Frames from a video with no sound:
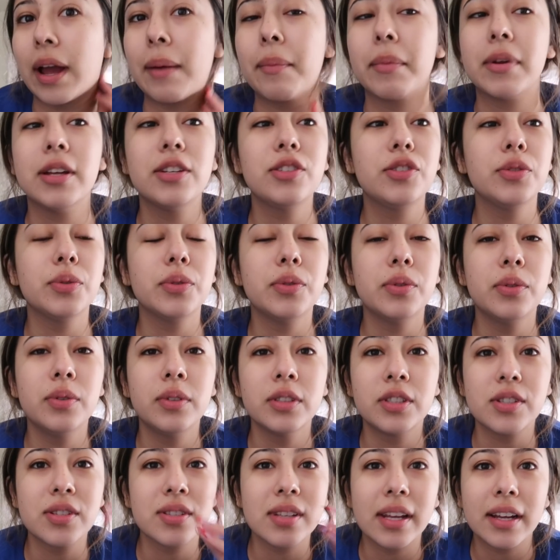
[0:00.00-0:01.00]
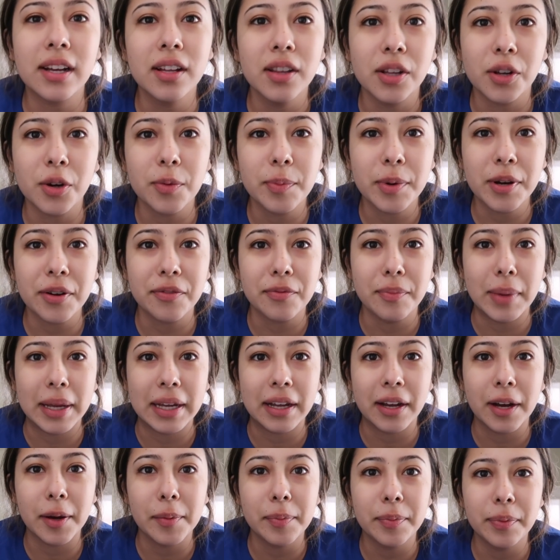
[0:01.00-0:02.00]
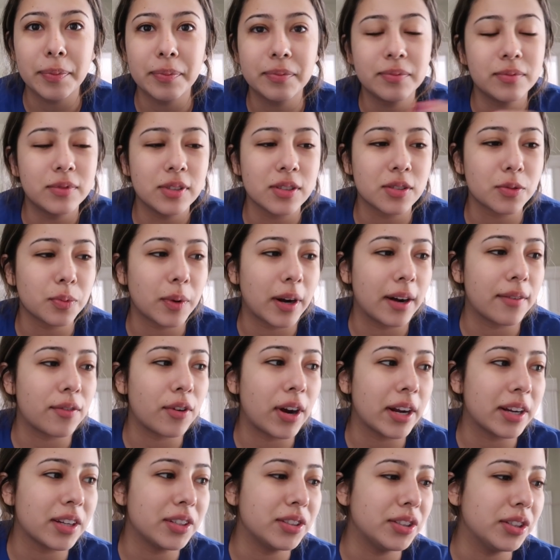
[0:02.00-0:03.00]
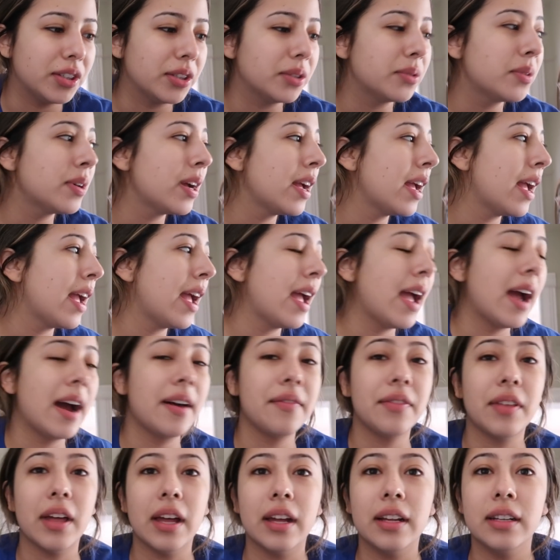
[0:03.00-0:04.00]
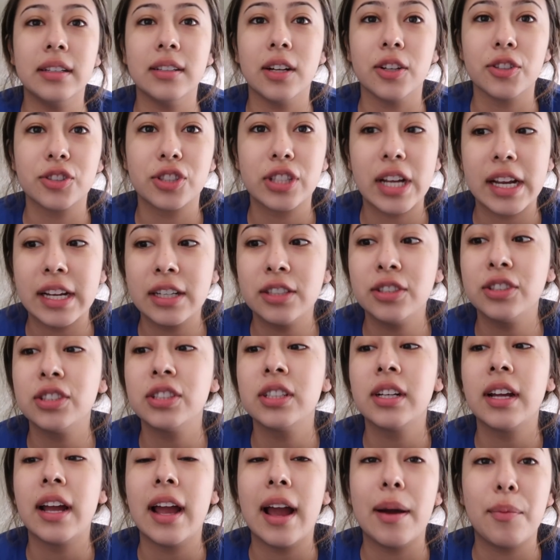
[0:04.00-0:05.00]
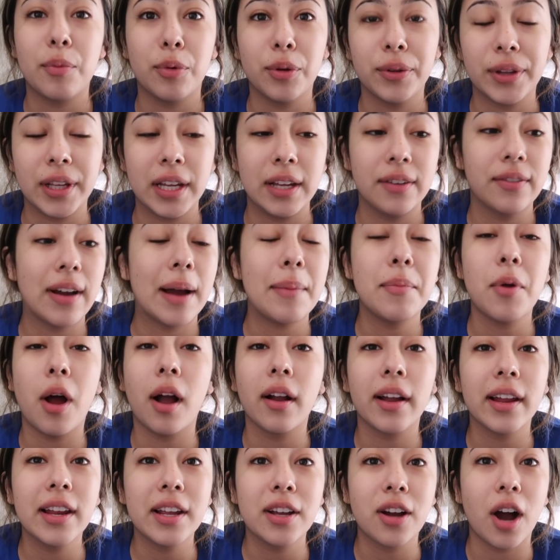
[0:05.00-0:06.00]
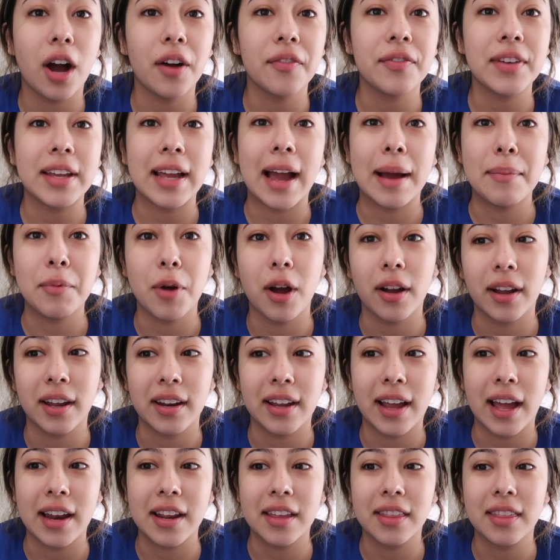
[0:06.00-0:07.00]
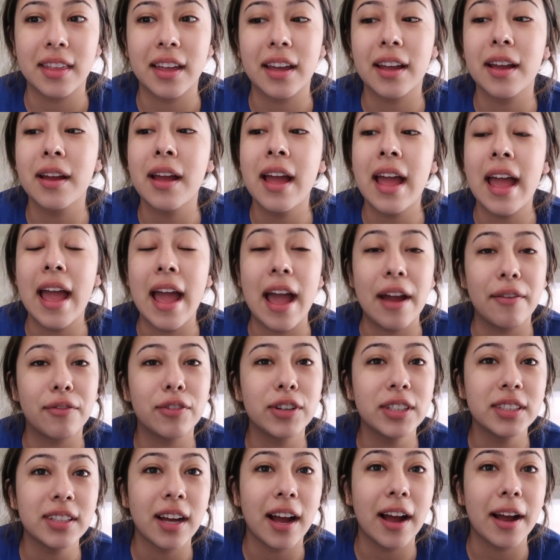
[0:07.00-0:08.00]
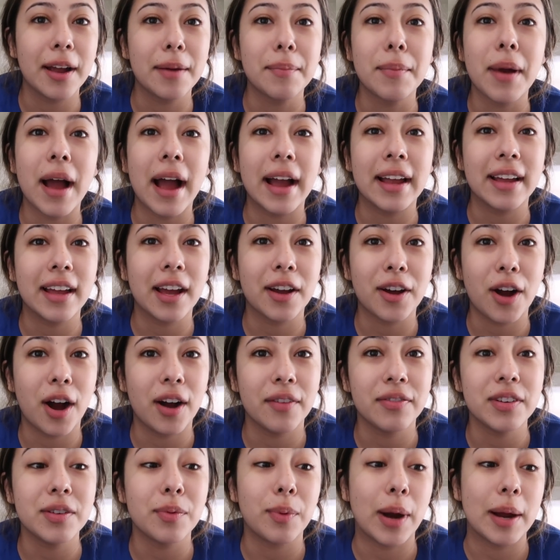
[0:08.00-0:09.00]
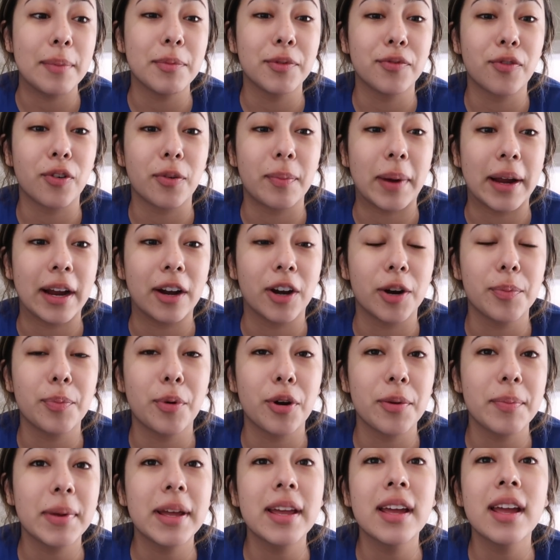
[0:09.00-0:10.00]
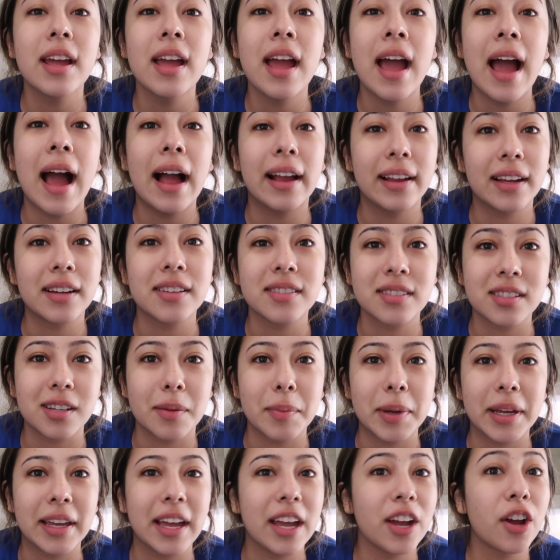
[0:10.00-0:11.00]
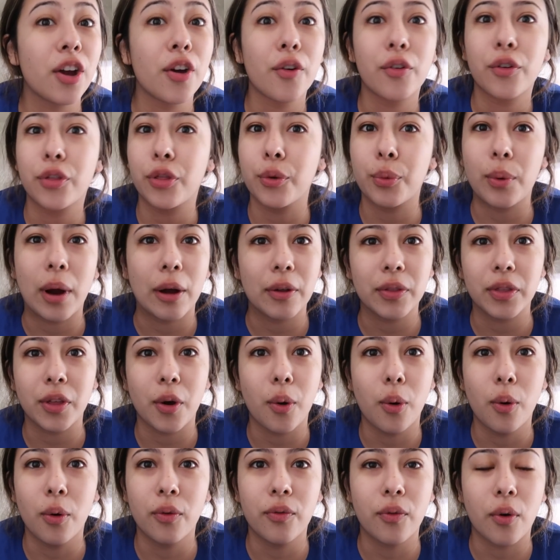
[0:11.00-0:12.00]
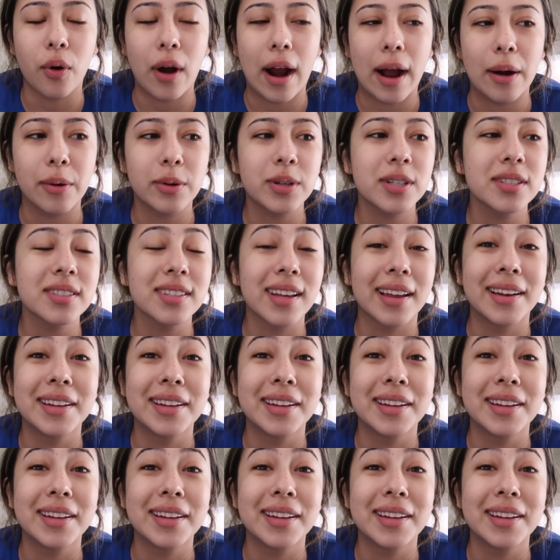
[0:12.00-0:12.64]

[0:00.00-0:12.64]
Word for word: yeah i'm gonna do just like a little bit of makeup just whatever i can do and then I'll change and we'll leave. I'm not getting coffee. I'm not getting anything. Every time I get coffee right before my hair appointment, I get a stomach ache throughout the whole four hours